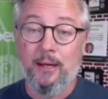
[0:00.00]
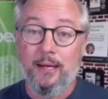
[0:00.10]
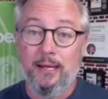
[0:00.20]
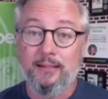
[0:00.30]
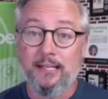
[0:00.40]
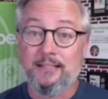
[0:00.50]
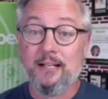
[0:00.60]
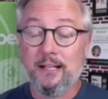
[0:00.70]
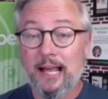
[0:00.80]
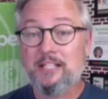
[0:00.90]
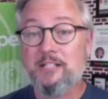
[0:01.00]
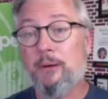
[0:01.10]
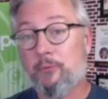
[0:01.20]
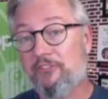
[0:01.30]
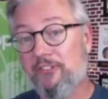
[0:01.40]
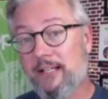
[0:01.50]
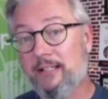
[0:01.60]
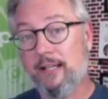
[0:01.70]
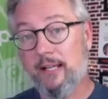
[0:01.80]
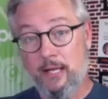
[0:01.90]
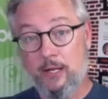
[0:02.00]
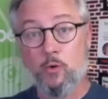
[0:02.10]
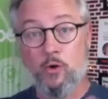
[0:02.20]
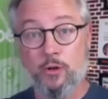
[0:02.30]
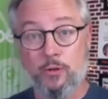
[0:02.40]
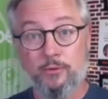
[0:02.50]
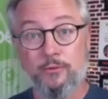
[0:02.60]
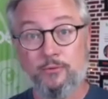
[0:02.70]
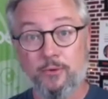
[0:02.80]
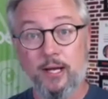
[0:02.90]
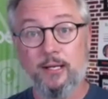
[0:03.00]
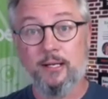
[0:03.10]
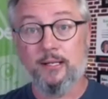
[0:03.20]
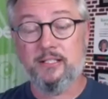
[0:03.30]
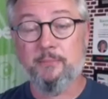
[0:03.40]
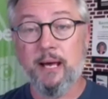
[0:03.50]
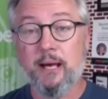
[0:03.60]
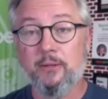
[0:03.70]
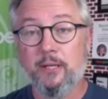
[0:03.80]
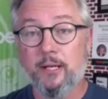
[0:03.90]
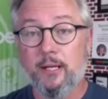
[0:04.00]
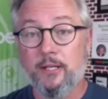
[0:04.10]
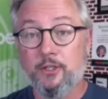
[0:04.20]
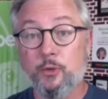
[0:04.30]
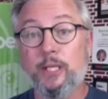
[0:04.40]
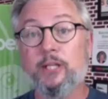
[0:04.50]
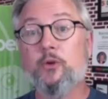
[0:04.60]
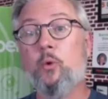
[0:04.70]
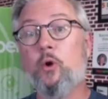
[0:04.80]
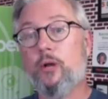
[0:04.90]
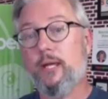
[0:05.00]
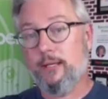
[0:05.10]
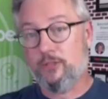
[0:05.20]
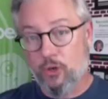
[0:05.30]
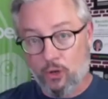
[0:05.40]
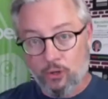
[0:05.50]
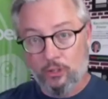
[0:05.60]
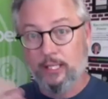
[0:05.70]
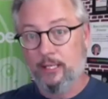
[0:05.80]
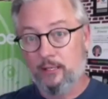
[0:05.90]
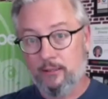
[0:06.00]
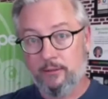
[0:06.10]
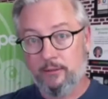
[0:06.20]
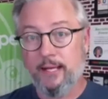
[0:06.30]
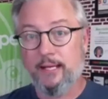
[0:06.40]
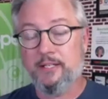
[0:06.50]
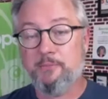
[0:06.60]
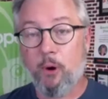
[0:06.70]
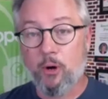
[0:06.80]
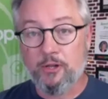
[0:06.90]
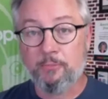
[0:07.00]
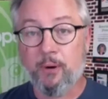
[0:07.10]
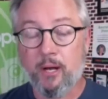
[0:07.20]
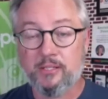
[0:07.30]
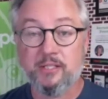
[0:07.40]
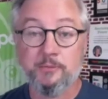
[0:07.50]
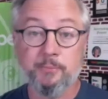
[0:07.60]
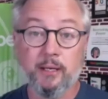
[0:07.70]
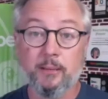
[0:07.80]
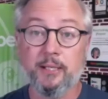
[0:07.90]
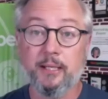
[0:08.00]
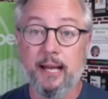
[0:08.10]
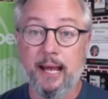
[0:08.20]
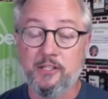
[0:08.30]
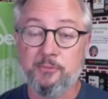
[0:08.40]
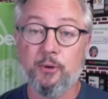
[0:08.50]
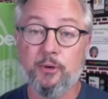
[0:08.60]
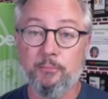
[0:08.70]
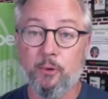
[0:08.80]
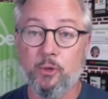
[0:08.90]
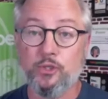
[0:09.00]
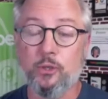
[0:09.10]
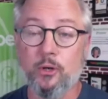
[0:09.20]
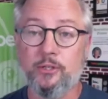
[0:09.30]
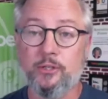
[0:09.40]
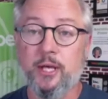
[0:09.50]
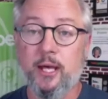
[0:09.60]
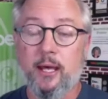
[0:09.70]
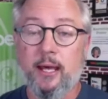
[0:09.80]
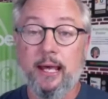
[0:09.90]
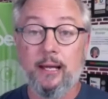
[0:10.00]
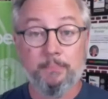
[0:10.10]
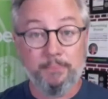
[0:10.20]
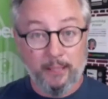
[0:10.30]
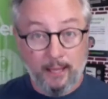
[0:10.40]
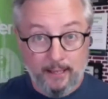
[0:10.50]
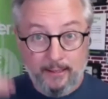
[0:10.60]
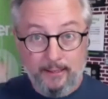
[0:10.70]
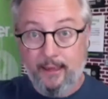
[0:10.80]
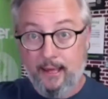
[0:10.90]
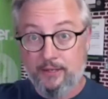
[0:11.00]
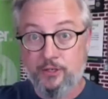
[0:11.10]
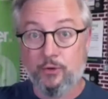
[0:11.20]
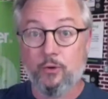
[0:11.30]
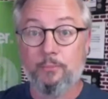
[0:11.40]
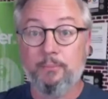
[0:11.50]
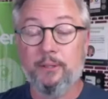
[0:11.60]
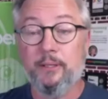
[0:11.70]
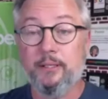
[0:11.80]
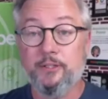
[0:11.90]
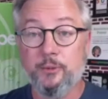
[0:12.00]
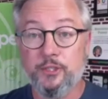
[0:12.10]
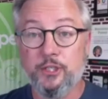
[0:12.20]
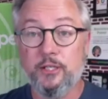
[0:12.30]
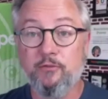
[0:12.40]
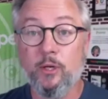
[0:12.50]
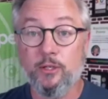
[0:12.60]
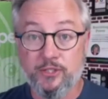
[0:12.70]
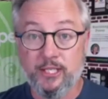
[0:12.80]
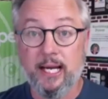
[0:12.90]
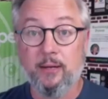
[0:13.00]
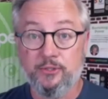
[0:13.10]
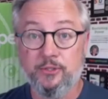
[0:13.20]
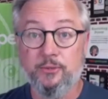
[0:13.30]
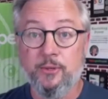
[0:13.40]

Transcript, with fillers: It, it's a class about reflecting inward, right? It's about doing the work internally that is part of the process becoming an expert in martial arts and applying that to your own ability to achieve what you set out to.